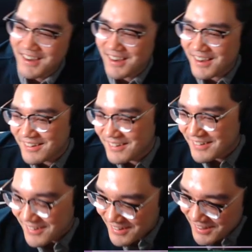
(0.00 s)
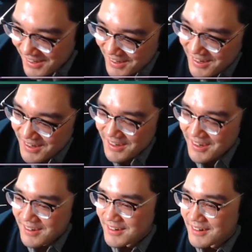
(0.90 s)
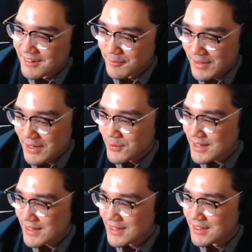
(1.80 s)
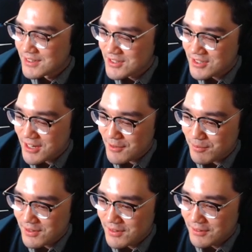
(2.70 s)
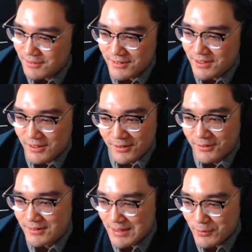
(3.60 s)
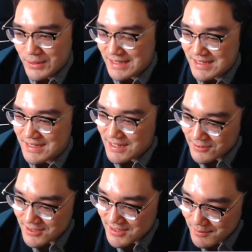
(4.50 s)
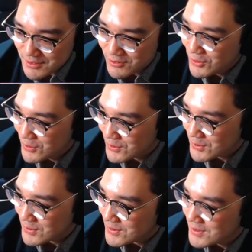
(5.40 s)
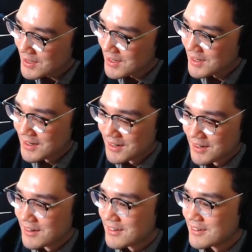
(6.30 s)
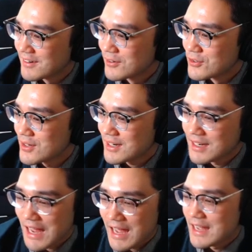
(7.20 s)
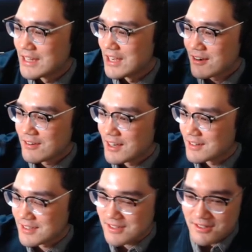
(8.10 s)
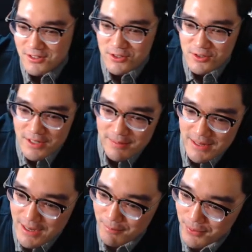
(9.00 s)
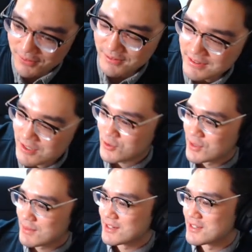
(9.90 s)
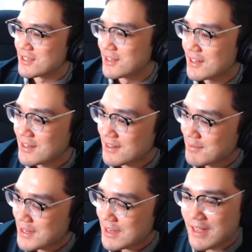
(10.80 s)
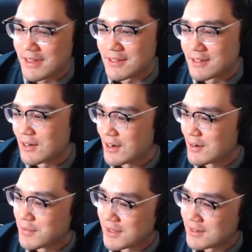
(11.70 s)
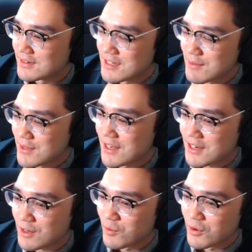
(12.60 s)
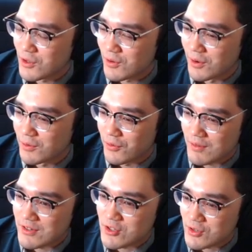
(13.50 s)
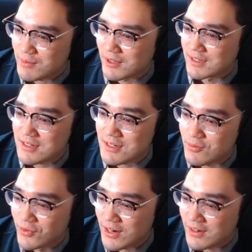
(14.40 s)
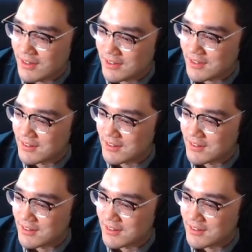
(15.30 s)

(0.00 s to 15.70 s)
Oh. oh man, we in good shape, yo. Yo, with a single summon too. Yo, you got, hey, y'all gotta start streaming Empo. This streamer's luck, man. Hey, uh, but TB, I gotta warn you though, for every streamer, this is very lucky